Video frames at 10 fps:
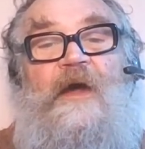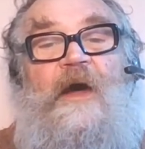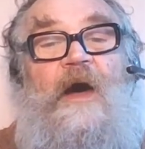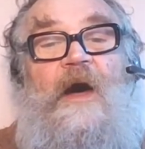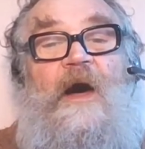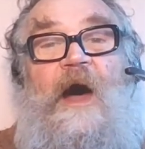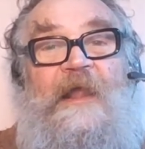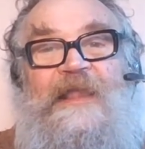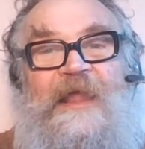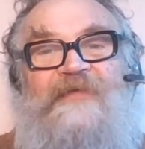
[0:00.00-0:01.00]
uh,
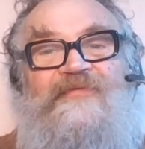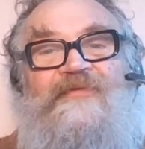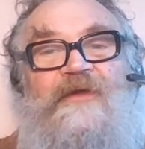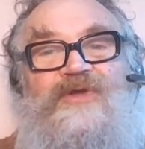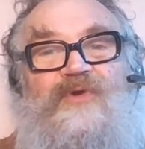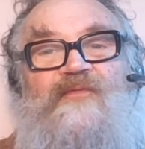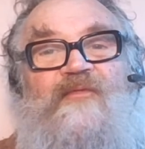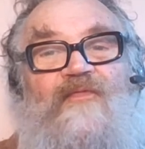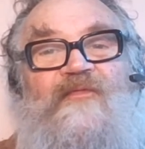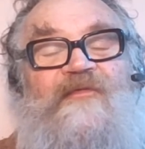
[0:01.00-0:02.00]
unless you
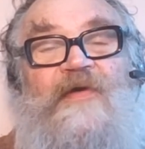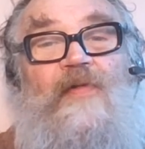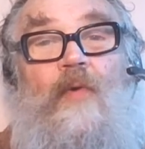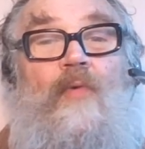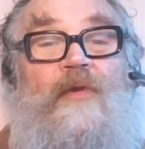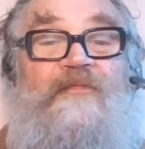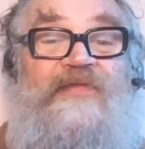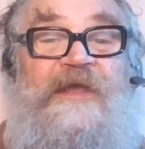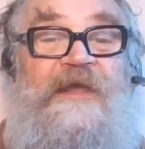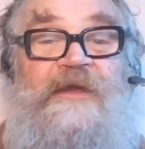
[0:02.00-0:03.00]
fulfill all
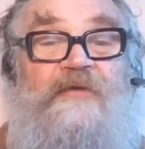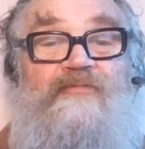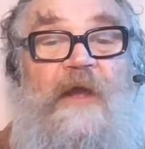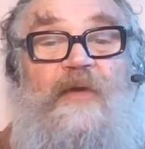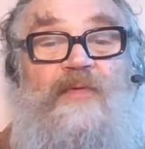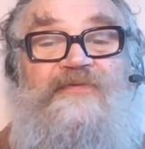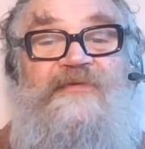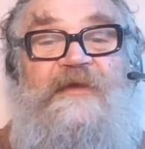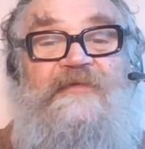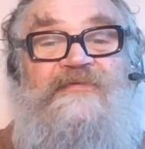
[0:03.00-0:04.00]
of the
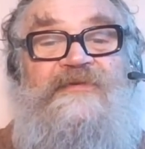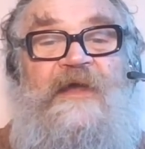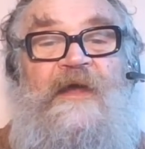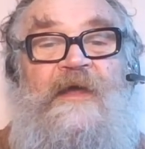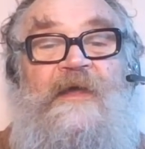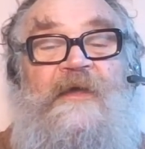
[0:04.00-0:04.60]
requisites. Yeah.